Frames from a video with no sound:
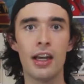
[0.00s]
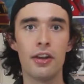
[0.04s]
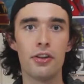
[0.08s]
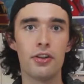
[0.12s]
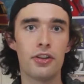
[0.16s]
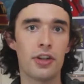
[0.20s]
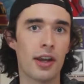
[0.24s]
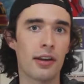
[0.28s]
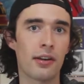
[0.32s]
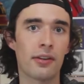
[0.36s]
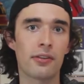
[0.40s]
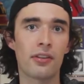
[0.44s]

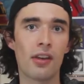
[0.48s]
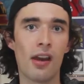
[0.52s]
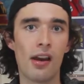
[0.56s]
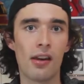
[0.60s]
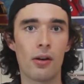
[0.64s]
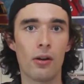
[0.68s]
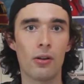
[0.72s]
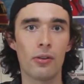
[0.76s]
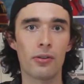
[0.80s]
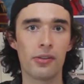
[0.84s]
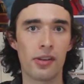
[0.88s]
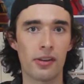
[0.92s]

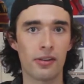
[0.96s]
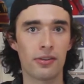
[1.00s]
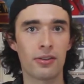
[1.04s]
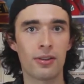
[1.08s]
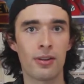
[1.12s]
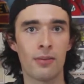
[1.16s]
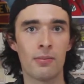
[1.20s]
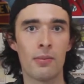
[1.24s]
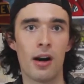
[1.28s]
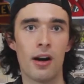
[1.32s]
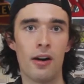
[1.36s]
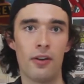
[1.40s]
genocidal
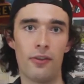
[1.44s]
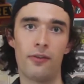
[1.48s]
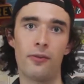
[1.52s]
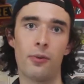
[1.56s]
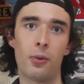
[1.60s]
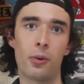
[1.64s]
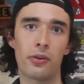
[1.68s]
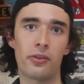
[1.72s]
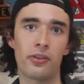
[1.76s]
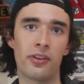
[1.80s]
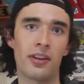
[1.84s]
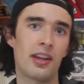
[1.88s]
system of
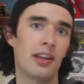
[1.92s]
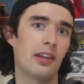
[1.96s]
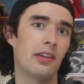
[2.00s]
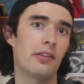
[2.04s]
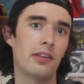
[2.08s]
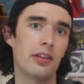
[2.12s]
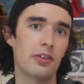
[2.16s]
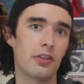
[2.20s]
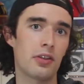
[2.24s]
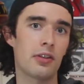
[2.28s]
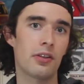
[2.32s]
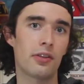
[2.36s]
forcing
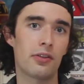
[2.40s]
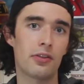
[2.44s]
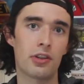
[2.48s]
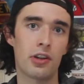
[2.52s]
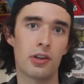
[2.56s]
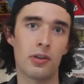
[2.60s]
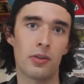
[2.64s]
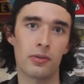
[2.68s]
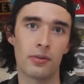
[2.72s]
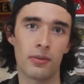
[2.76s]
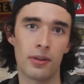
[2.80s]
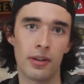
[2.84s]
Indigenous
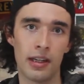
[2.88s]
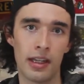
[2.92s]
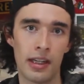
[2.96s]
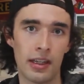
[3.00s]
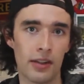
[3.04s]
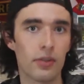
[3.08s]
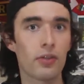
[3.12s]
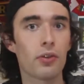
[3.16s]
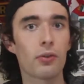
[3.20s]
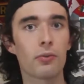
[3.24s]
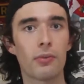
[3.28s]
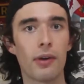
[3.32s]
children
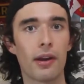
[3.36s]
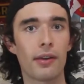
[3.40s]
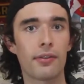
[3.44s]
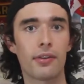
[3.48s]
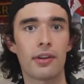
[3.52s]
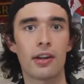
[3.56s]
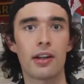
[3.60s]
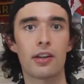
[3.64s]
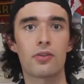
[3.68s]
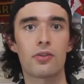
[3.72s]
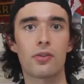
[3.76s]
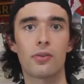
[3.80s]
into
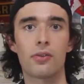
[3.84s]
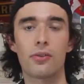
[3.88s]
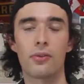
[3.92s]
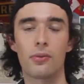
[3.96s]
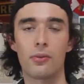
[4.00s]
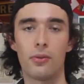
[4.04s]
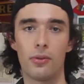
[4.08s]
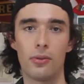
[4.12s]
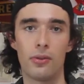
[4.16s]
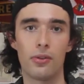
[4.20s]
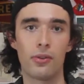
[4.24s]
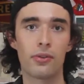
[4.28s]
residential
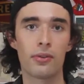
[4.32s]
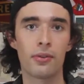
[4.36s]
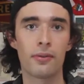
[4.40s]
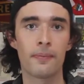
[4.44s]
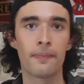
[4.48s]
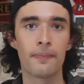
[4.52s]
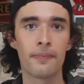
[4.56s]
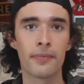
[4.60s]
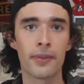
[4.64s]
schools.